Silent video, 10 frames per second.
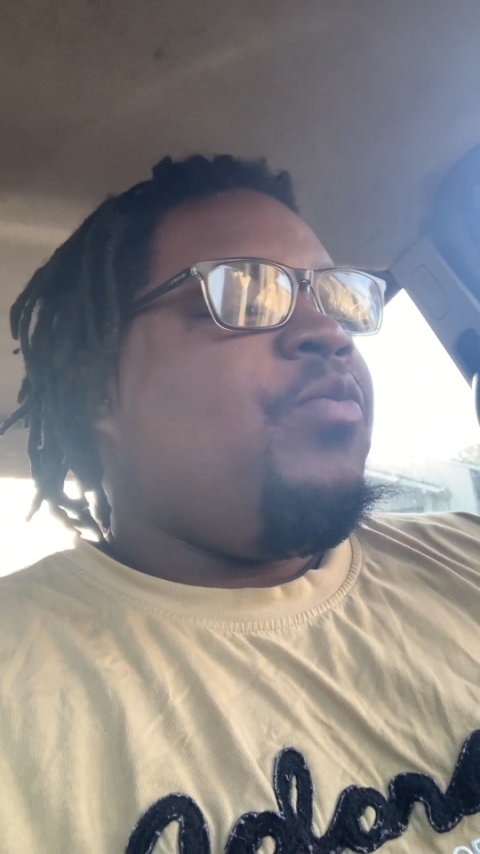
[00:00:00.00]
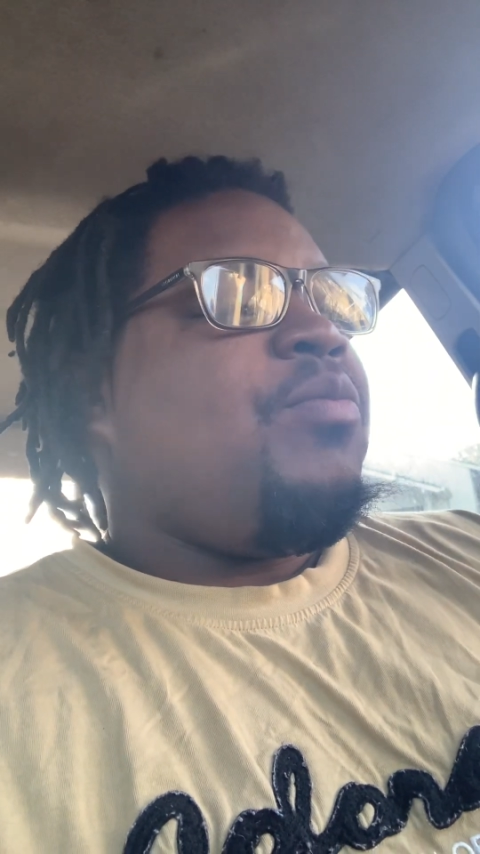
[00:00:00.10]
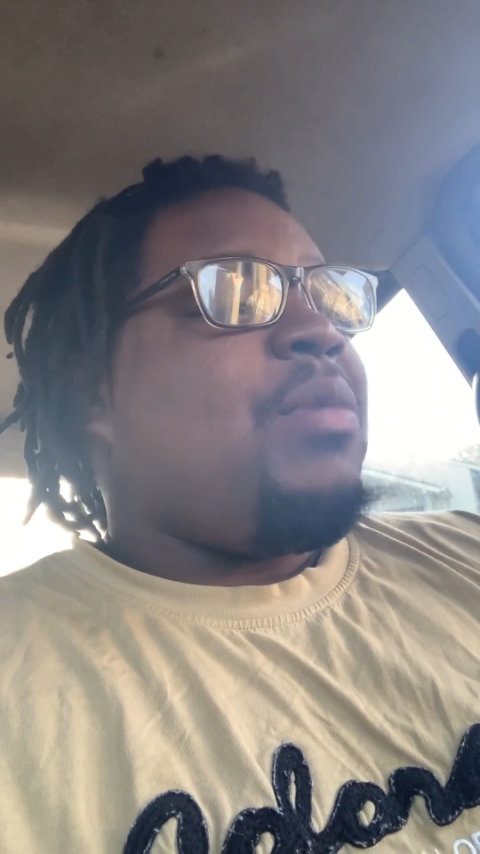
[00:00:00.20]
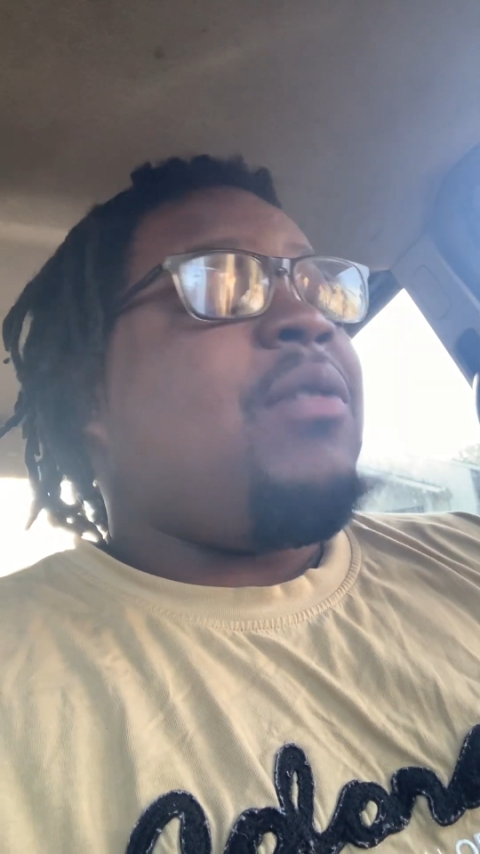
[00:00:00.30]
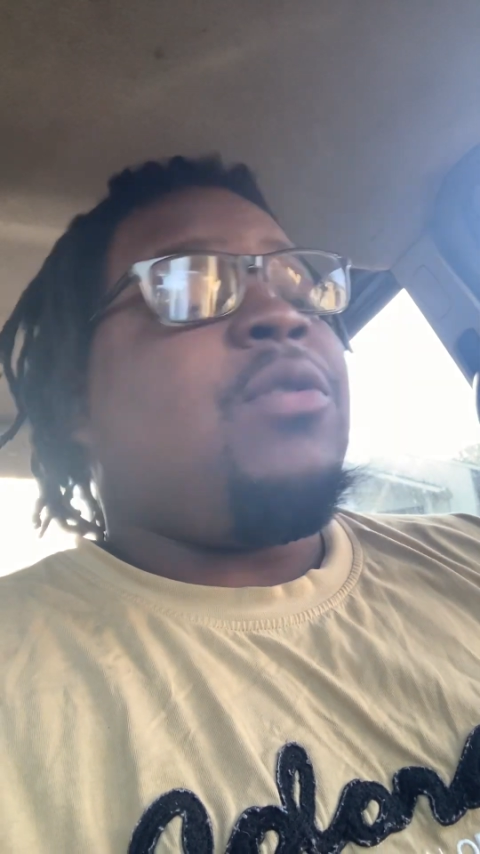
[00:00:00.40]

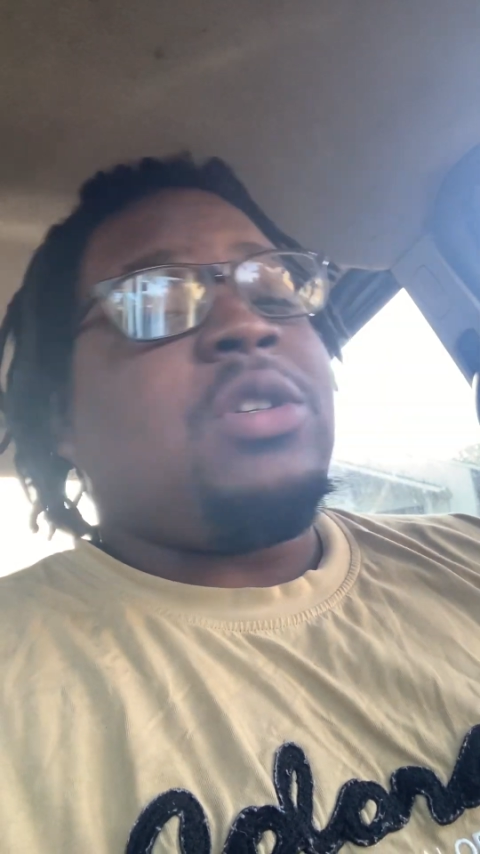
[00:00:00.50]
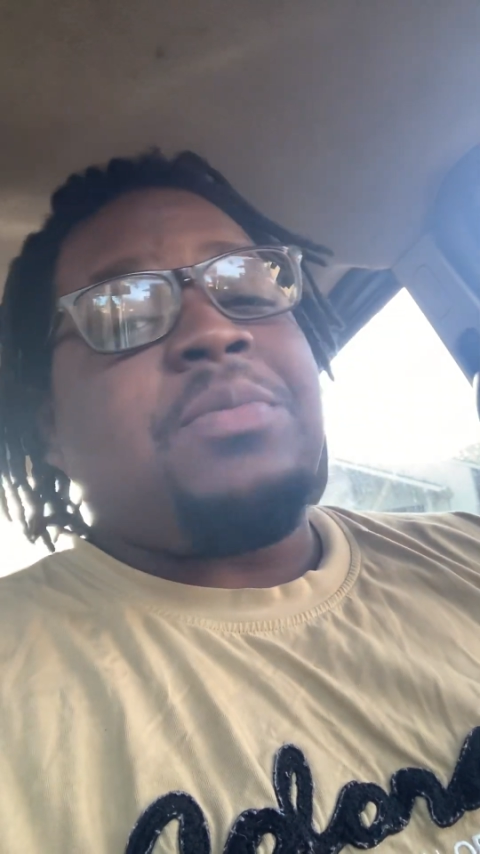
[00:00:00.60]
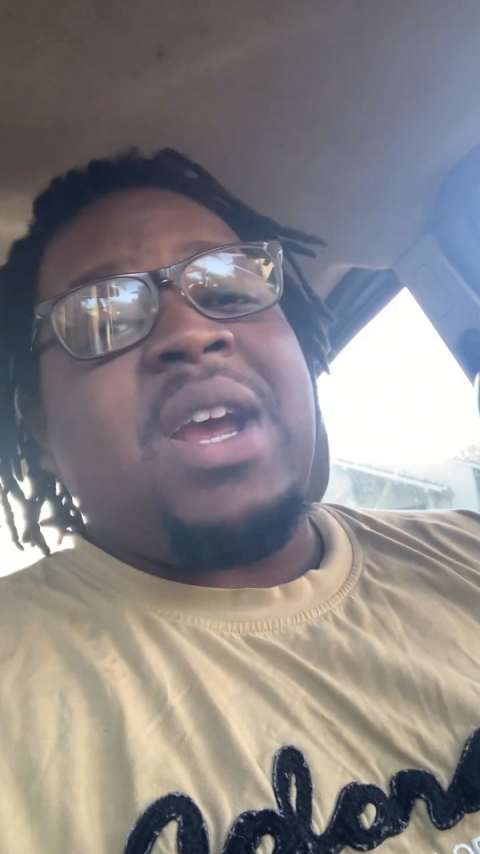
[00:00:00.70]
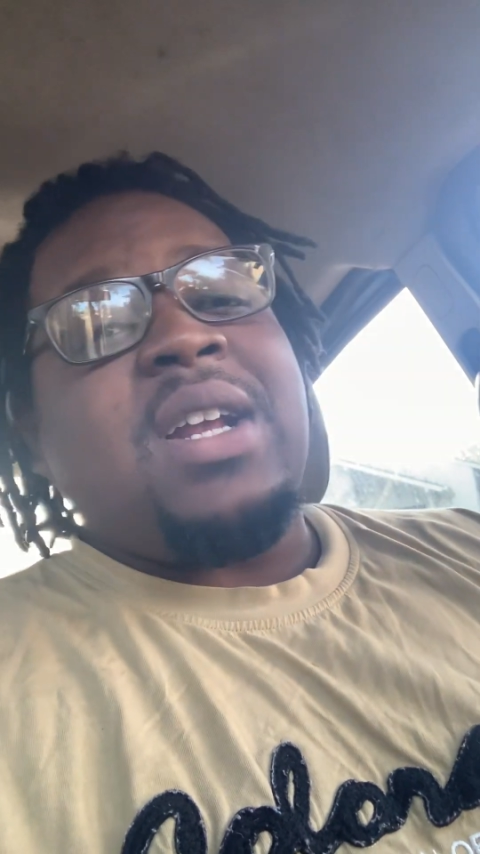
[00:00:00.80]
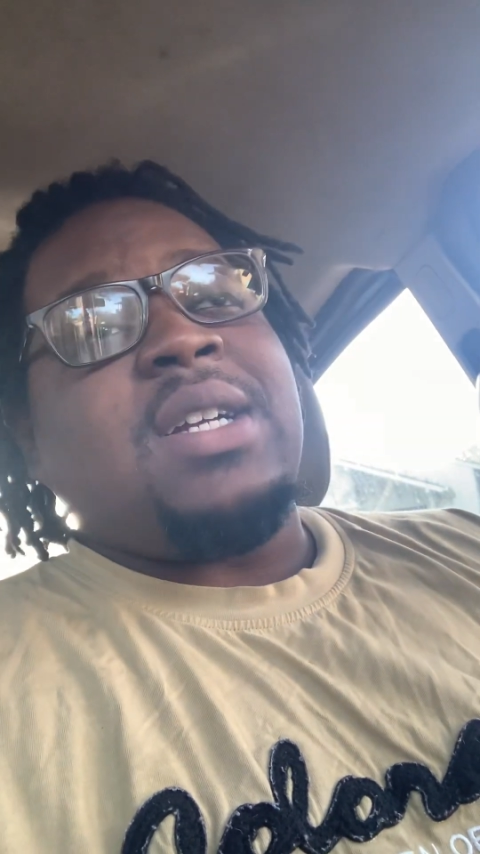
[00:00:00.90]
my first
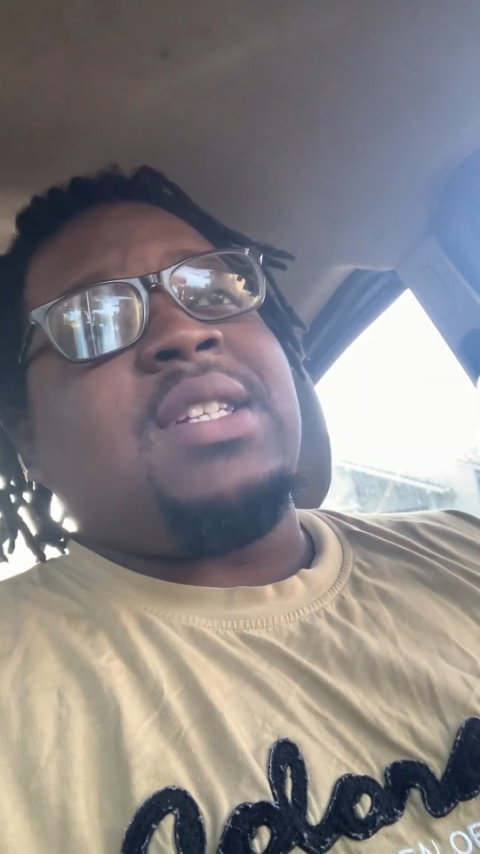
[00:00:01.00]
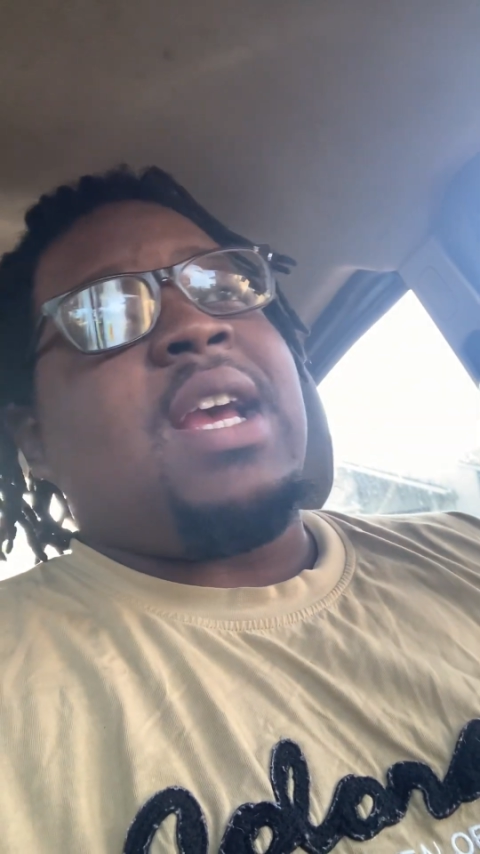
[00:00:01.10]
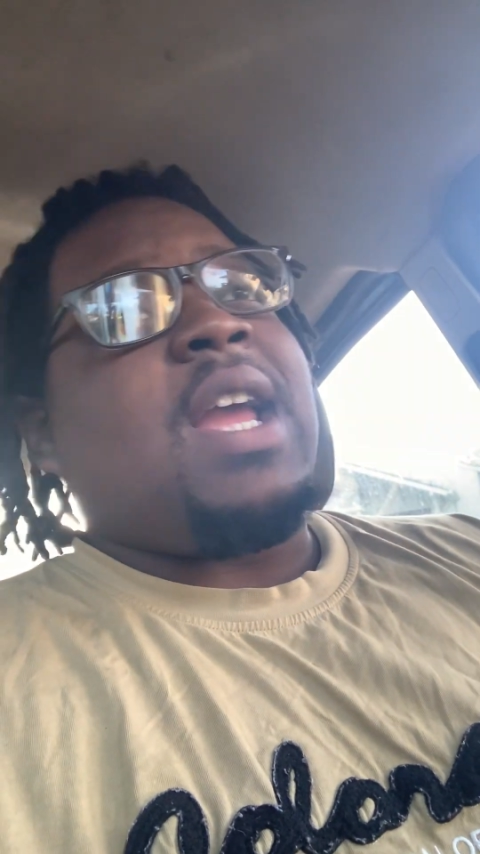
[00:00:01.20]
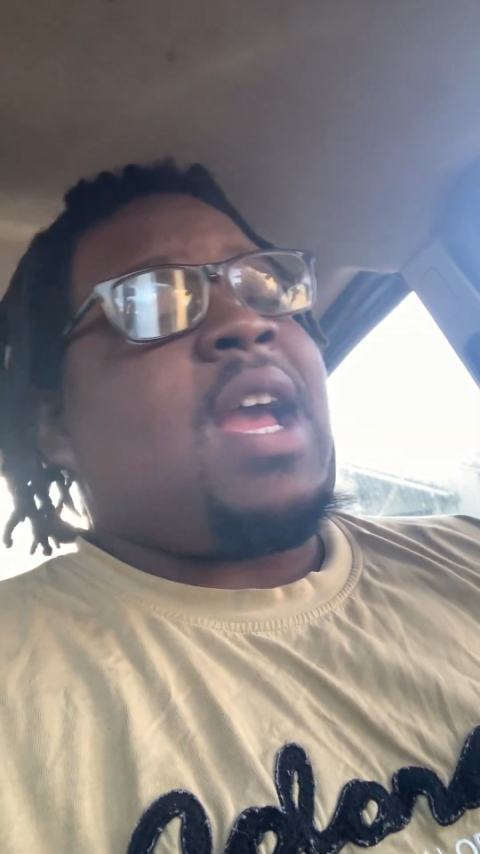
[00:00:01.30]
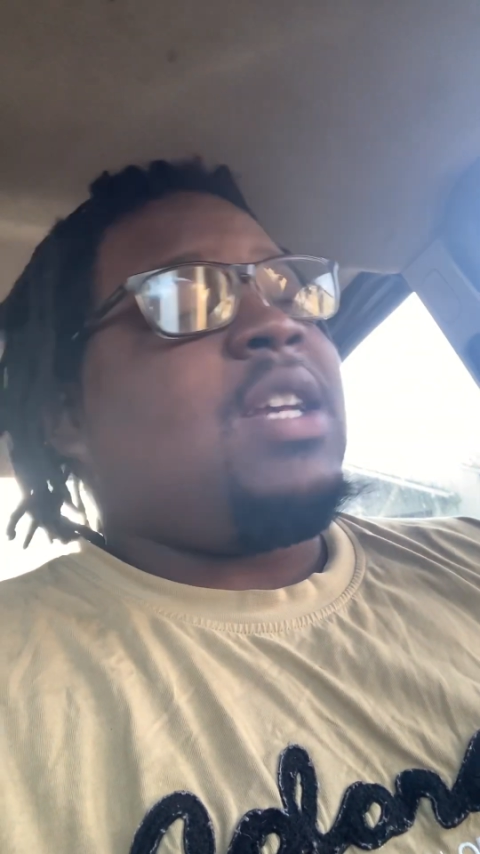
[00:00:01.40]
panic attack,
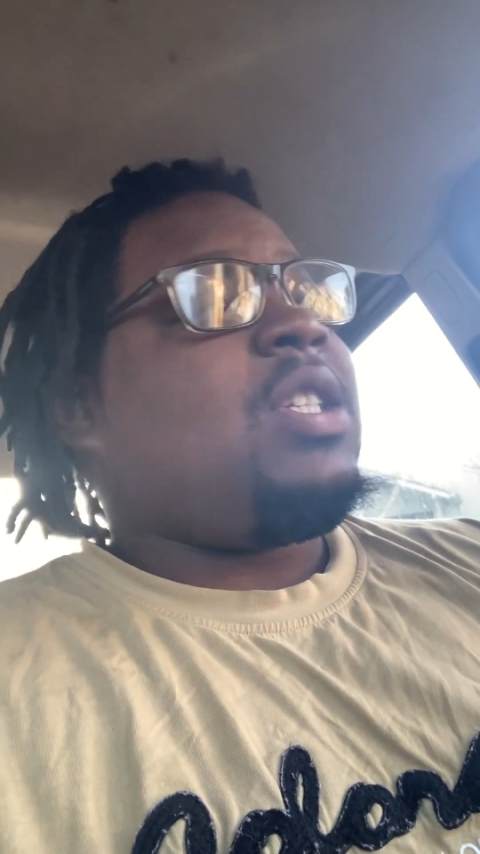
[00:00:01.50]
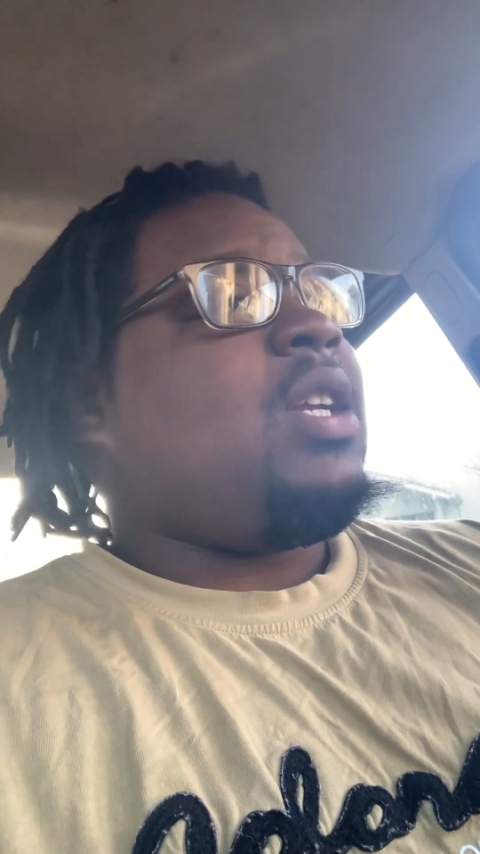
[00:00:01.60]
actually.